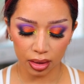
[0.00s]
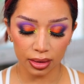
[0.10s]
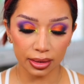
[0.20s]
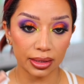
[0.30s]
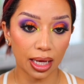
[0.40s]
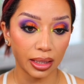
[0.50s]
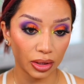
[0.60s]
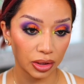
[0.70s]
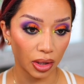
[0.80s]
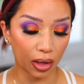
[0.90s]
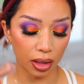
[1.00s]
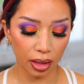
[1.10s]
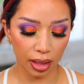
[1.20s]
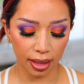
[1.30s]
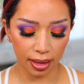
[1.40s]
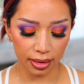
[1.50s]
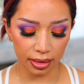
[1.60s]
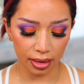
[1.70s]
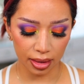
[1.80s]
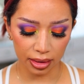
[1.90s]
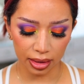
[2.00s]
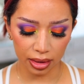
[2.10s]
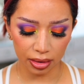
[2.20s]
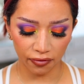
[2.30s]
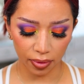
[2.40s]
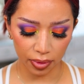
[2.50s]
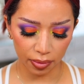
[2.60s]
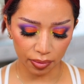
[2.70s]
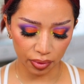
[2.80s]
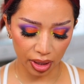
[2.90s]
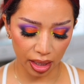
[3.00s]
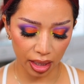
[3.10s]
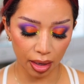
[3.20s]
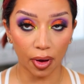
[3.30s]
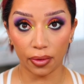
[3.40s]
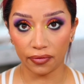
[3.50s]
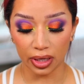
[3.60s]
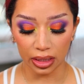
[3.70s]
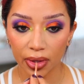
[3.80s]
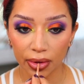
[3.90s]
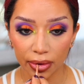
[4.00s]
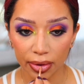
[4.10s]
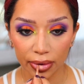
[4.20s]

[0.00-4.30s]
Sad Song, and this is from the brand About Face.